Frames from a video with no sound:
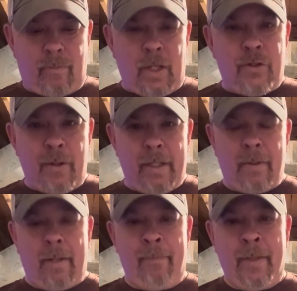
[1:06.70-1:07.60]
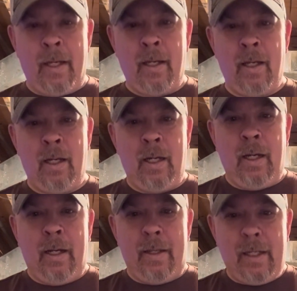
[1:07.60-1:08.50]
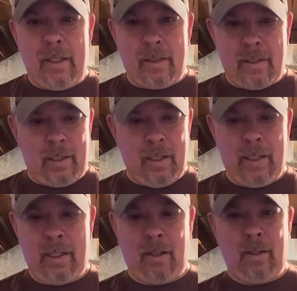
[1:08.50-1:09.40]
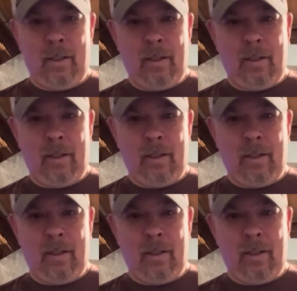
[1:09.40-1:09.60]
So anyway, this here,